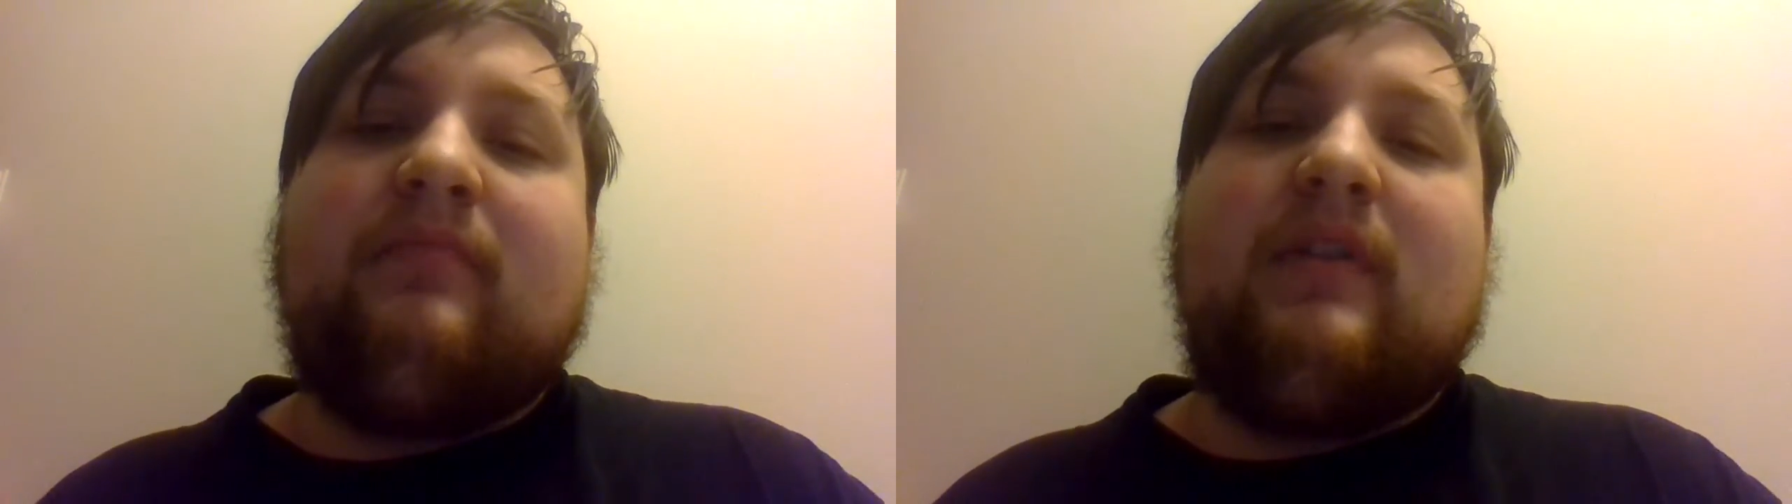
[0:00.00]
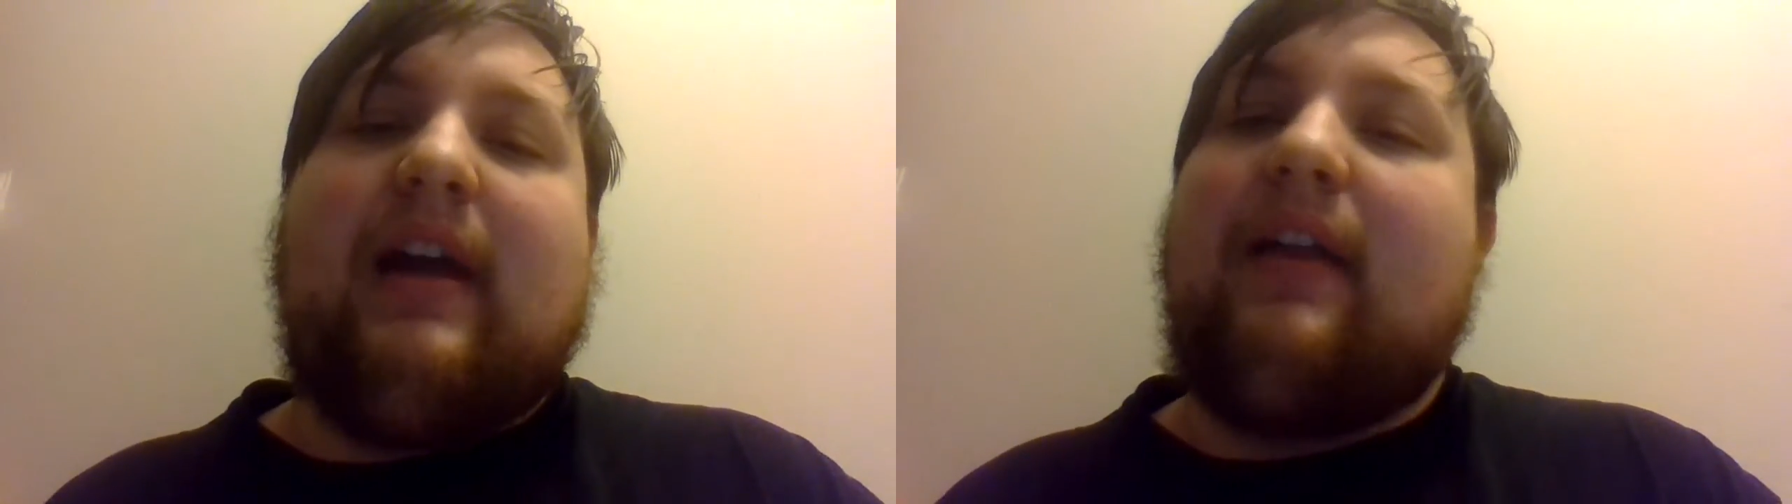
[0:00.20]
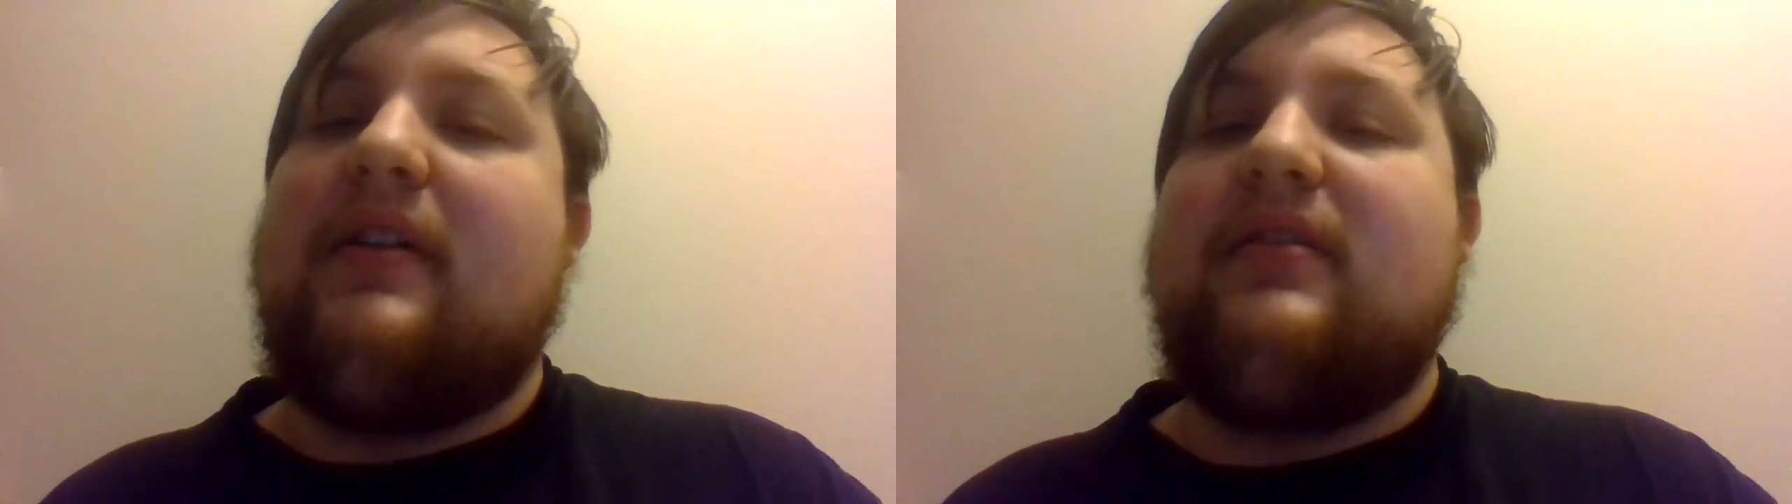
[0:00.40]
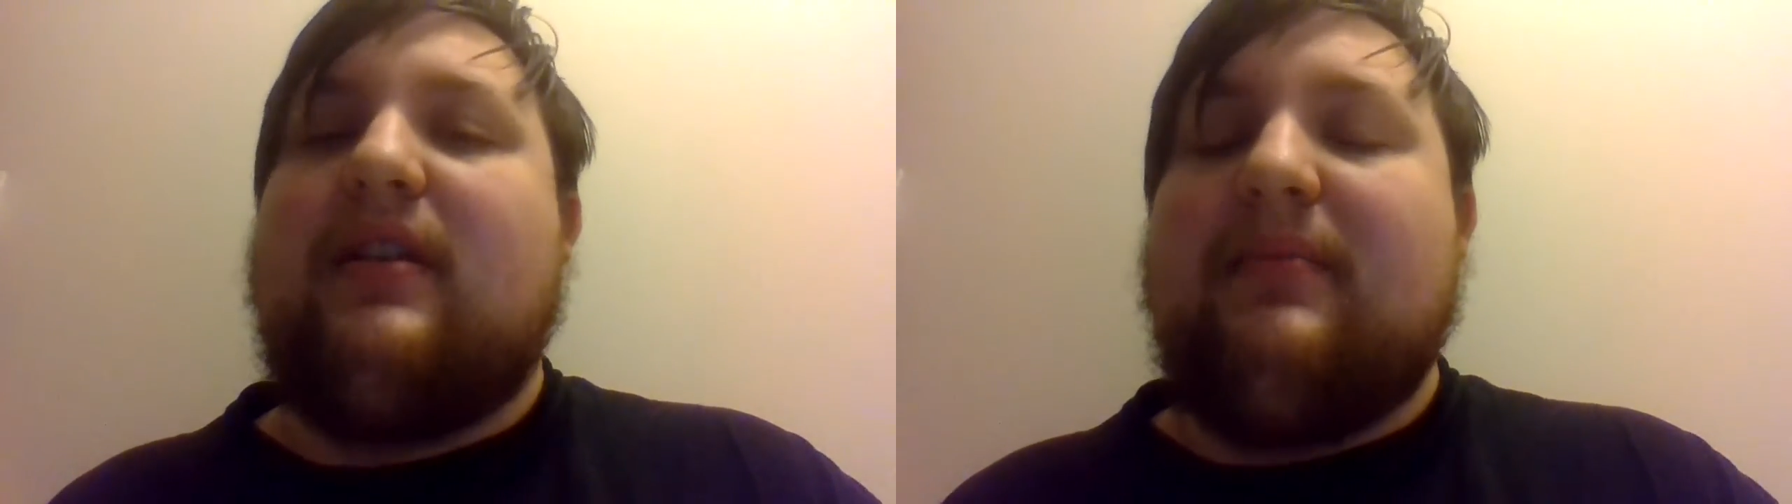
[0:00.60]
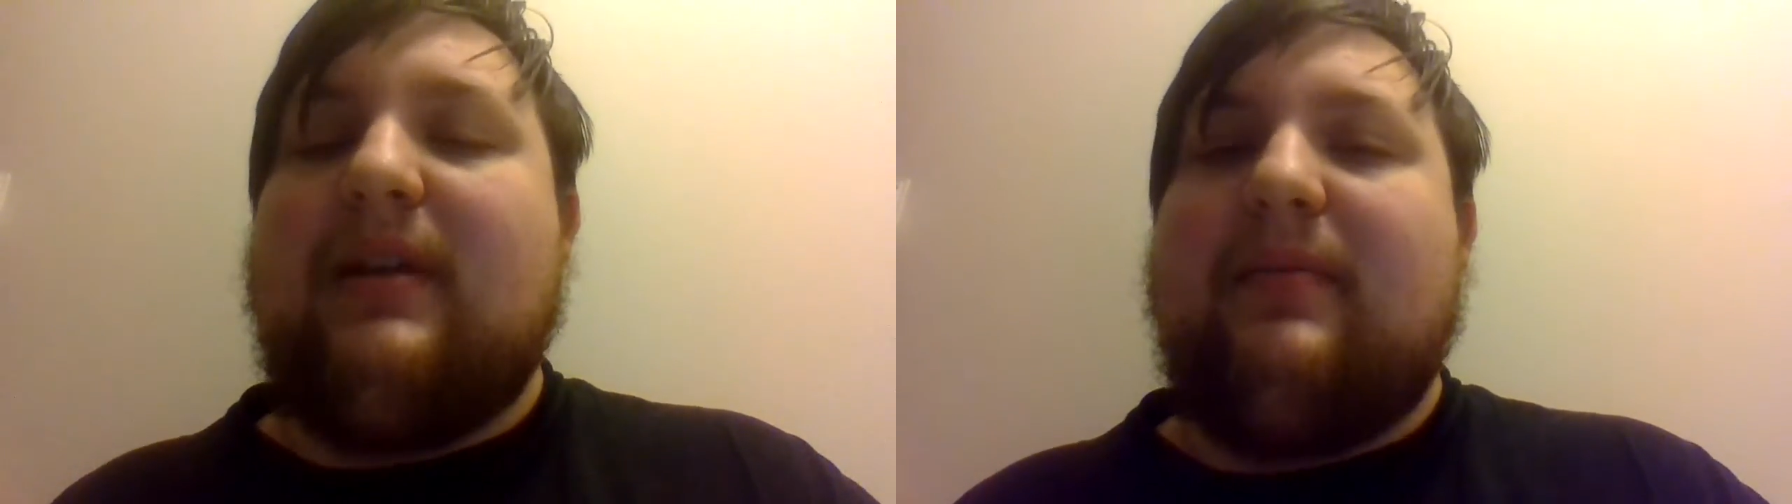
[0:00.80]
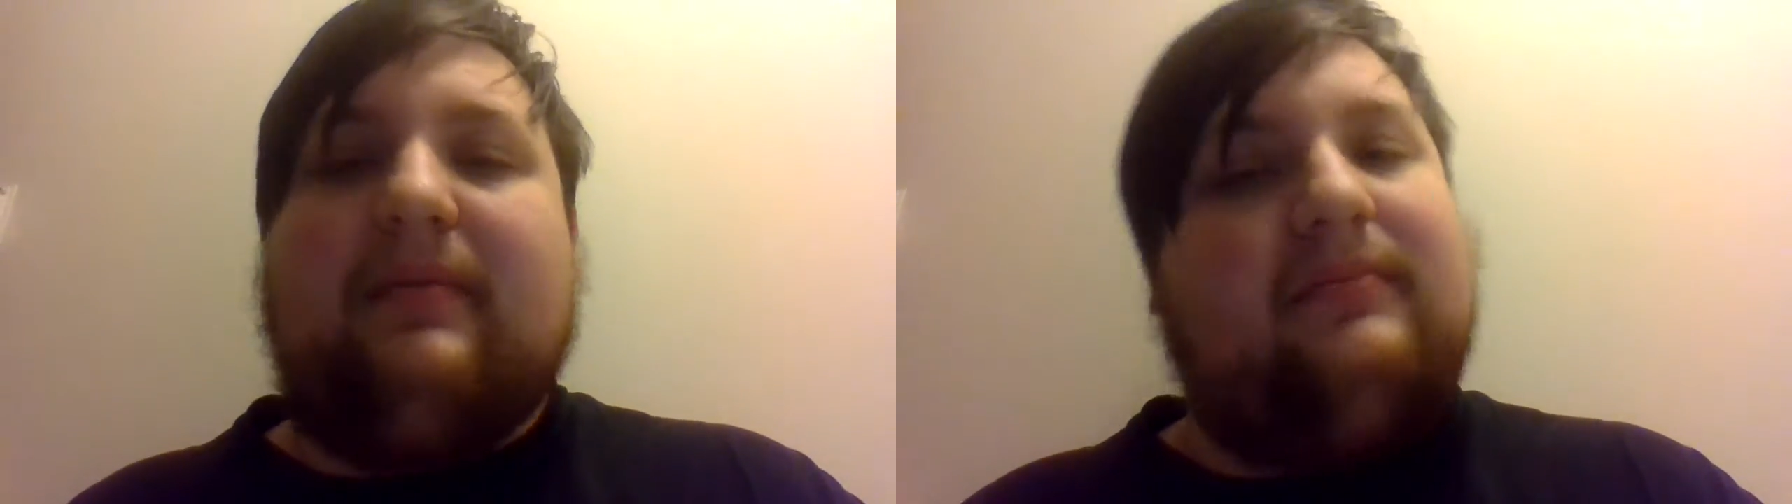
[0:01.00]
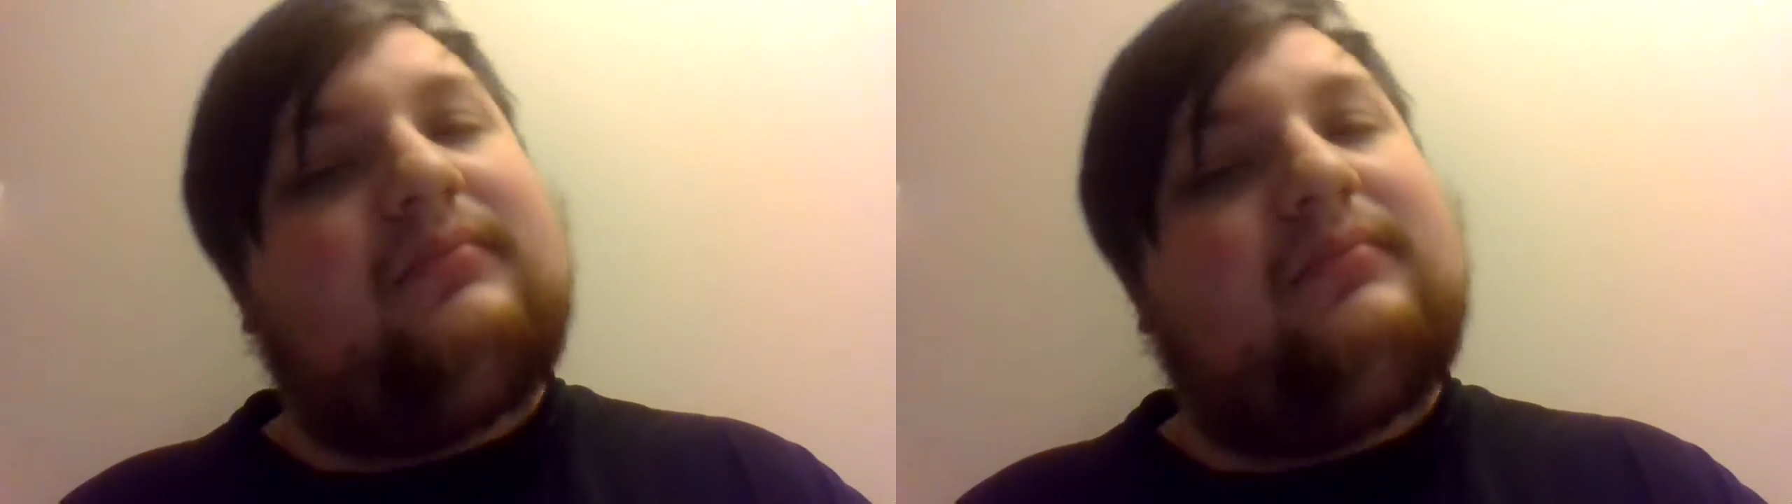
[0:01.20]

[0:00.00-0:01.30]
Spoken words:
The Allies let them keep it.